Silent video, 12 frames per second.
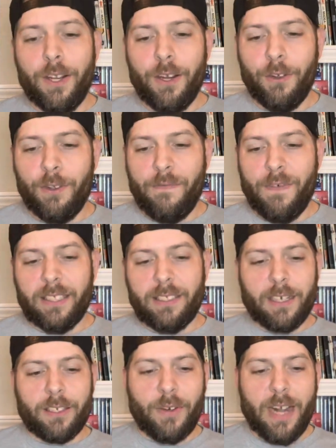You face
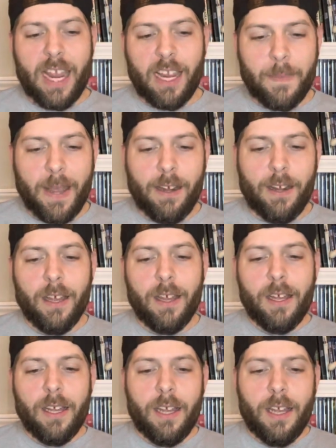Dr. Eggman,
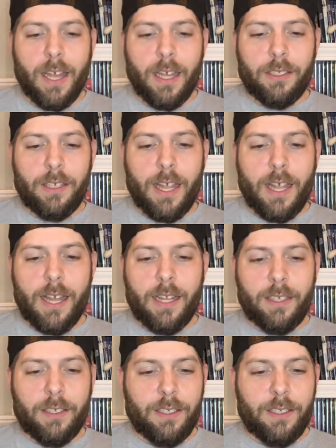and